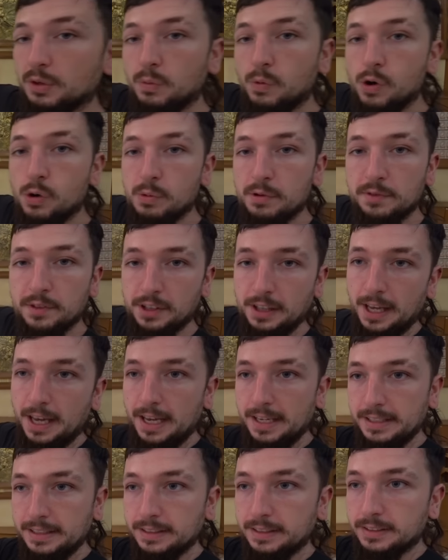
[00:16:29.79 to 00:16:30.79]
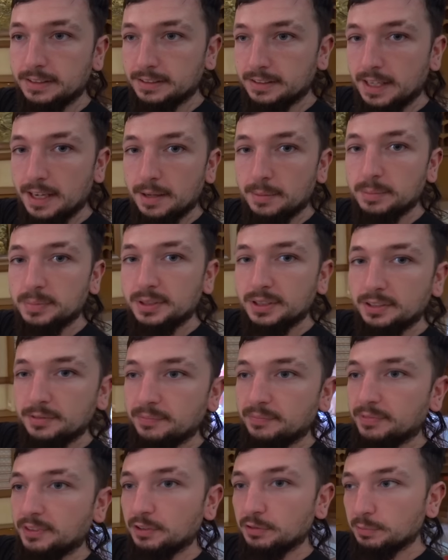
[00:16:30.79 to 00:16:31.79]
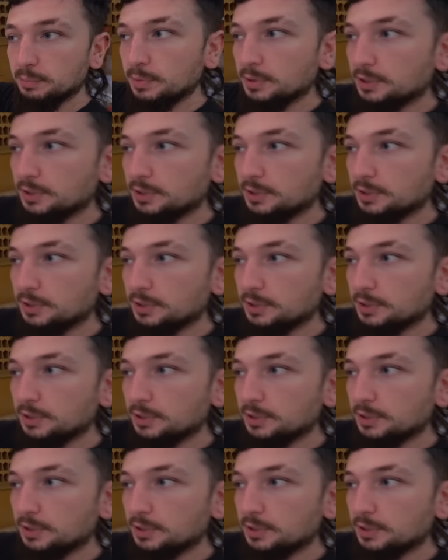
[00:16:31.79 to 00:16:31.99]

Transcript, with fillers: the wall we've got the eight steps of